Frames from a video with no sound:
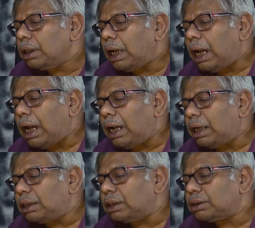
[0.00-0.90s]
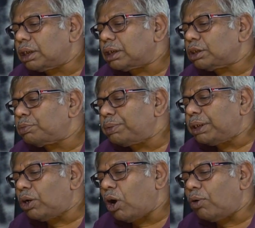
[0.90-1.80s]
and the shutter
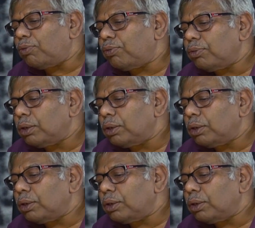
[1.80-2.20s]
speed of